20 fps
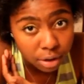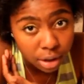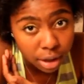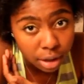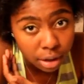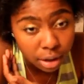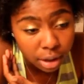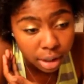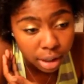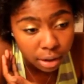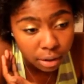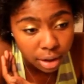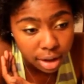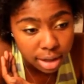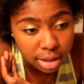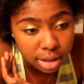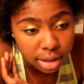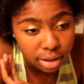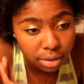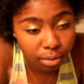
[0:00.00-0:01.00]
hair like how
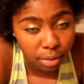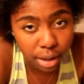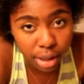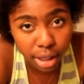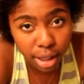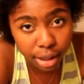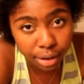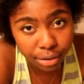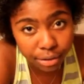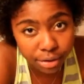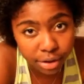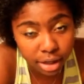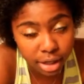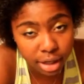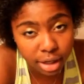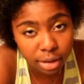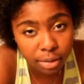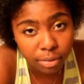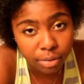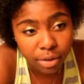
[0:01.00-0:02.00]
I did when I did
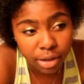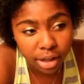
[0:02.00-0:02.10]
it,